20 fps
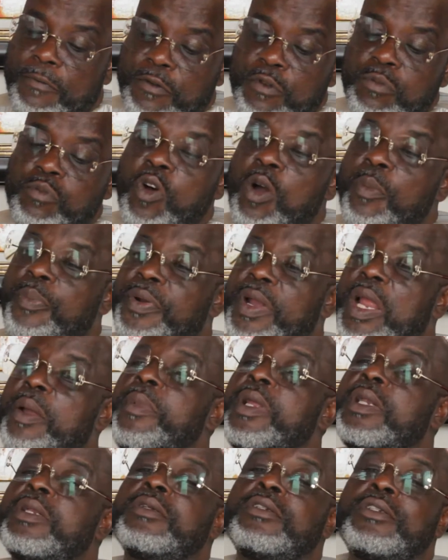football
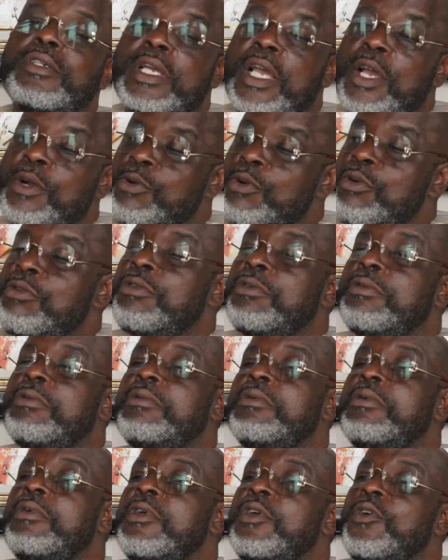pyramid, you can Google.
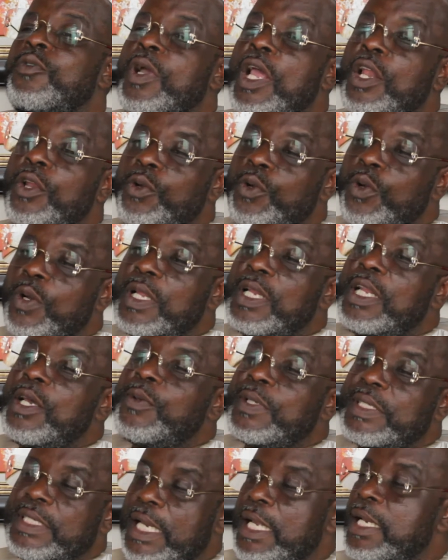When you Google, they
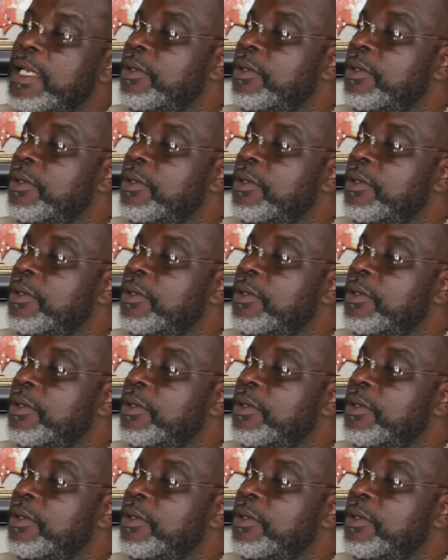will tell